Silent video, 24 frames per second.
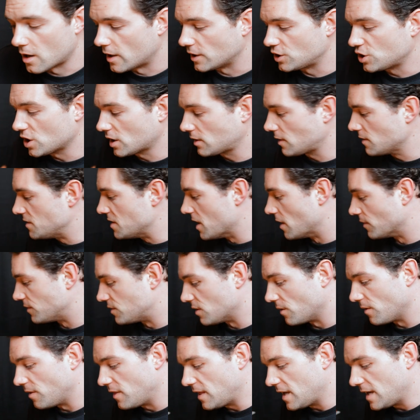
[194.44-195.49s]
All right, check this out.
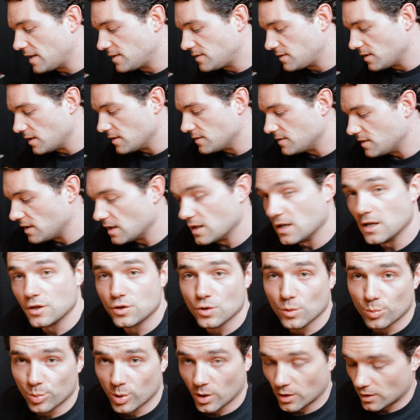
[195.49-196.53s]
So this is the
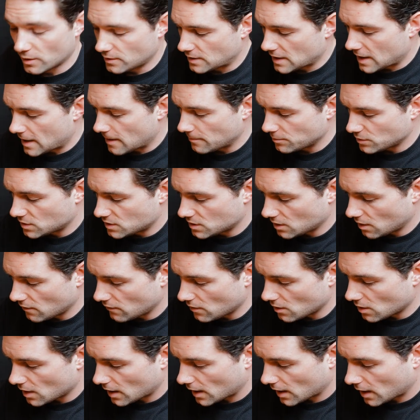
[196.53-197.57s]
initial prototype, just to give
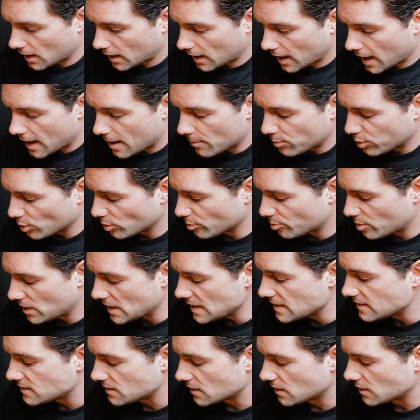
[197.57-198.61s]
you like a couple
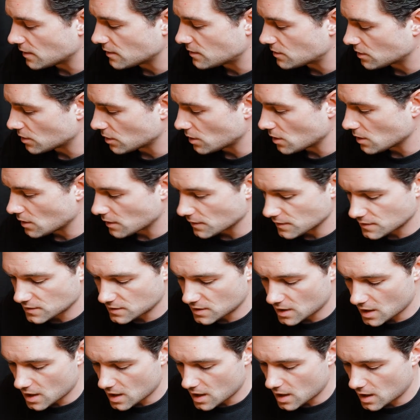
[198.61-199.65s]
pieces so that you can
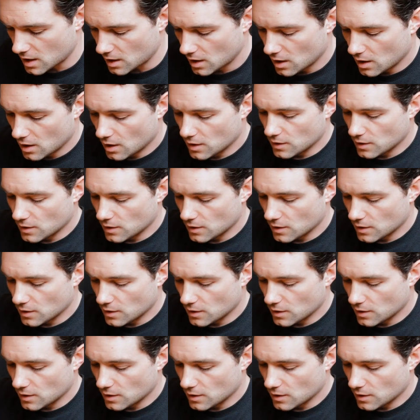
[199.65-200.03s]
see it.